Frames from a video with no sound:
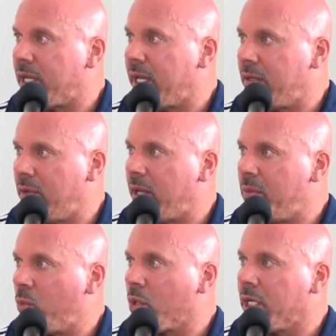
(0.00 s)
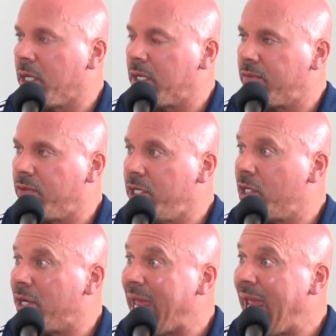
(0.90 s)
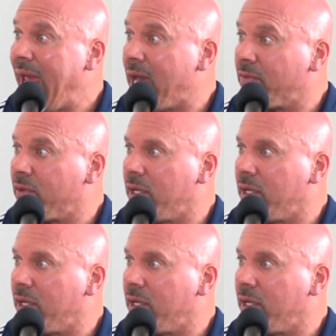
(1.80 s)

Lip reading: I'd been working on it for a year and a half.